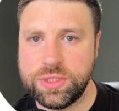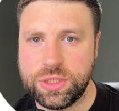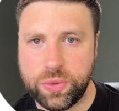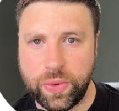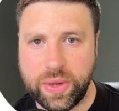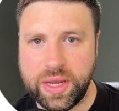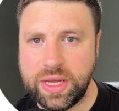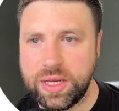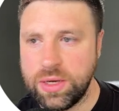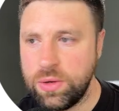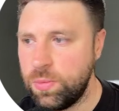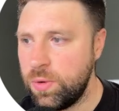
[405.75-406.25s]

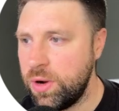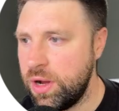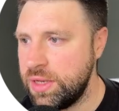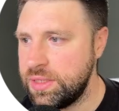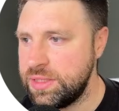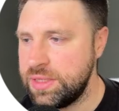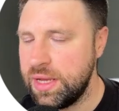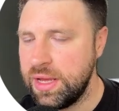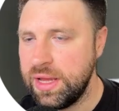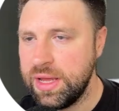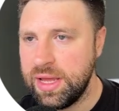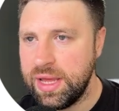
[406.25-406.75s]
tweaking the
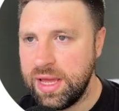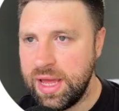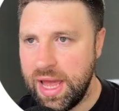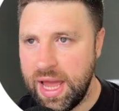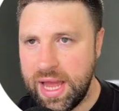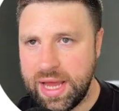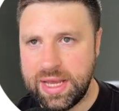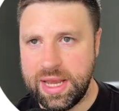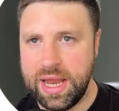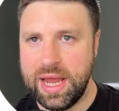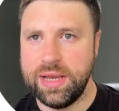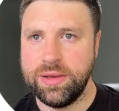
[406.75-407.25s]
words,
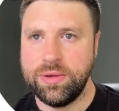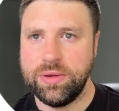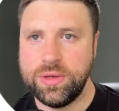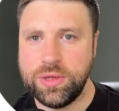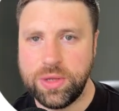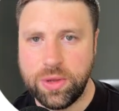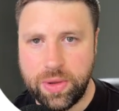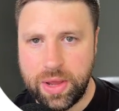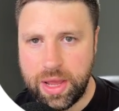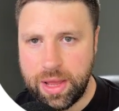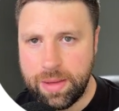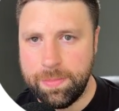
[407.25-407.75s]
and then
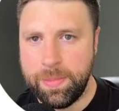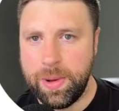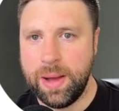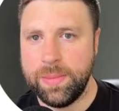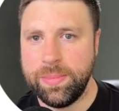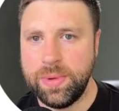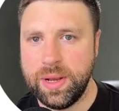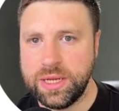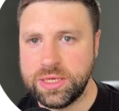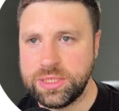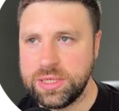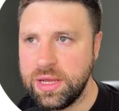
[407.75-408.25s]
you hit
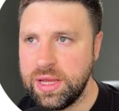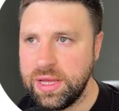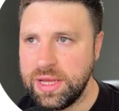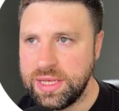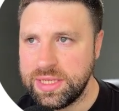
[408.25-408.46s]
publish.